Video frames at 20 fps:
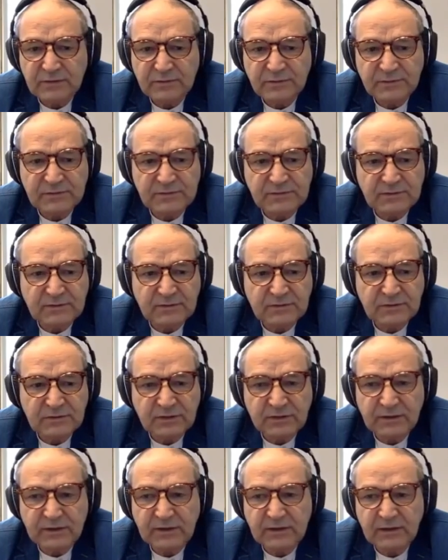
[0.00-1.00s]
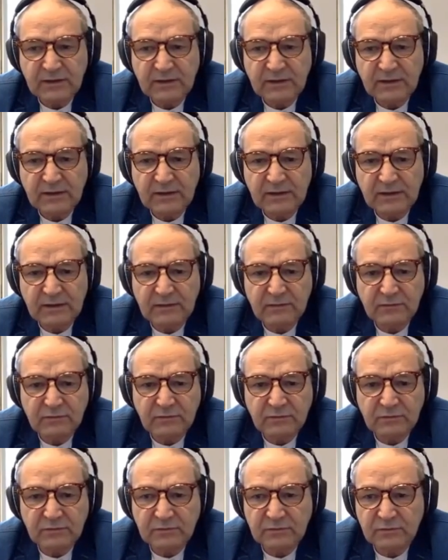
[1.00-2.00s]
HPC in general,
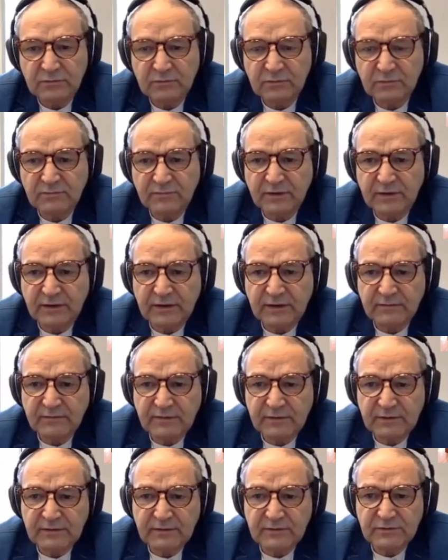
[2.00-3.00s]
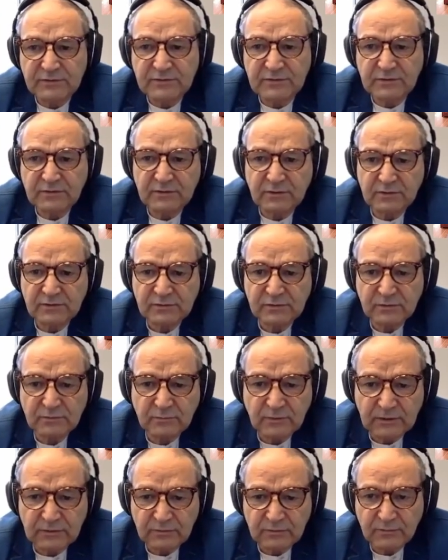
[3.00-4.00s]
and two very, very interesting talks
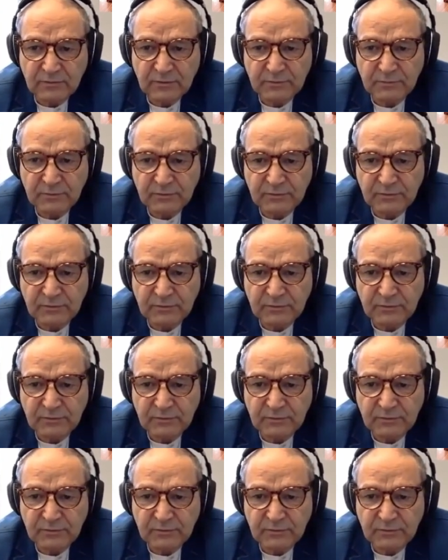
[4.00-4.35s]
on quantum